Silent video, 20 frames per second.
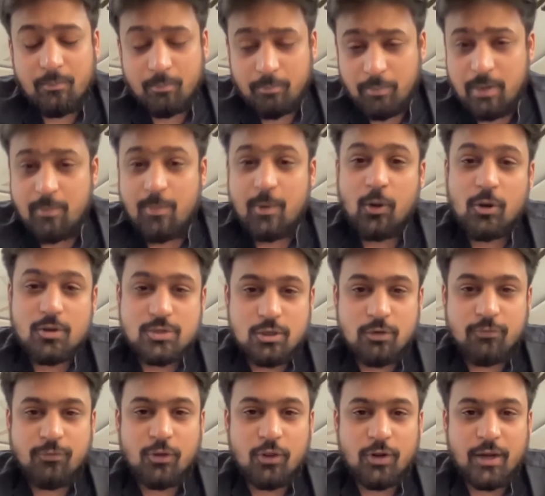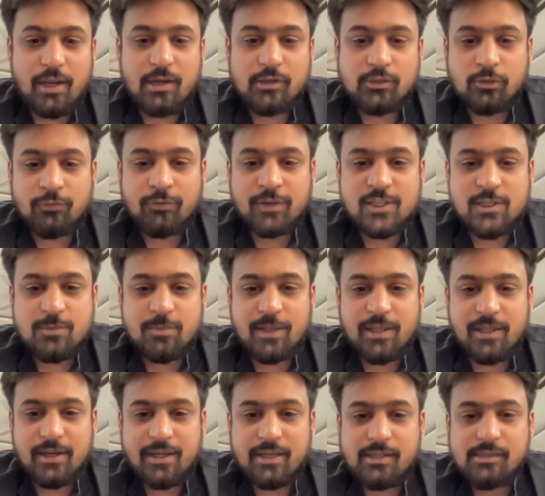But because of your years yeah. of
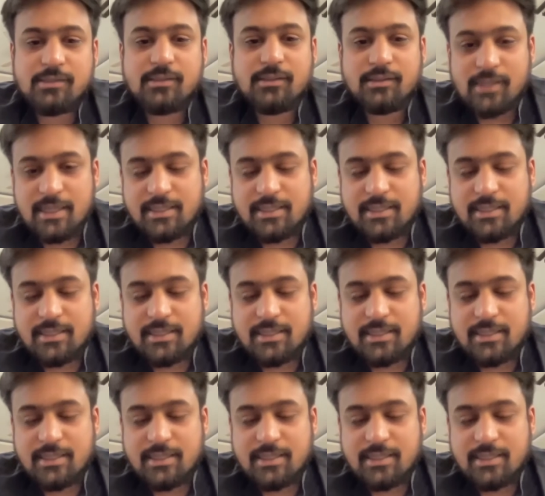experience,